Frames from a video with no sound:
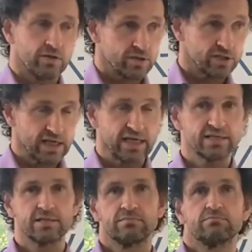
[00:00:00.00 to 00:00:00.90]
the
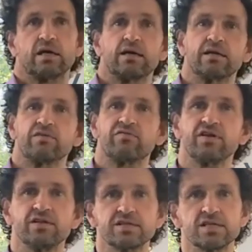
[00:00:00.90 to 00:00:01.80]
state in the
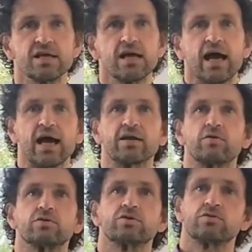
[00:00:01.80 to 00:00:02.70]
fields, and
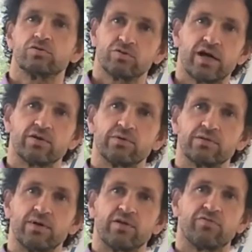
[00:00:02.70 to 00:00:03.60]
also together
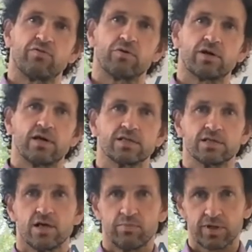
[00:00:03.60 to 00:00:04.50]
with weather
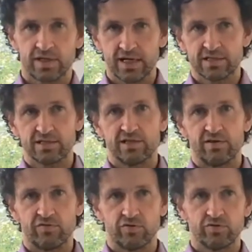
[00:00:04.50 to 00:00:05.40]
forecasts predict the
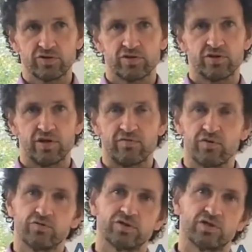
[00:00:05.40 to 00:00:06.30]

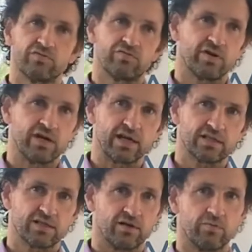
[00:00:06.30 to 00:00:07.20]
evolution for the
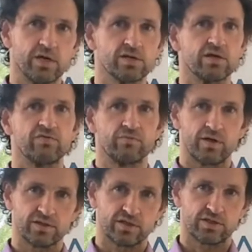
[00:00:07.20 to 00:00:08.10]
next weeks or even
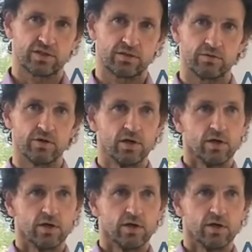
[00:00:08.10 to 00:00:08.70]
months. So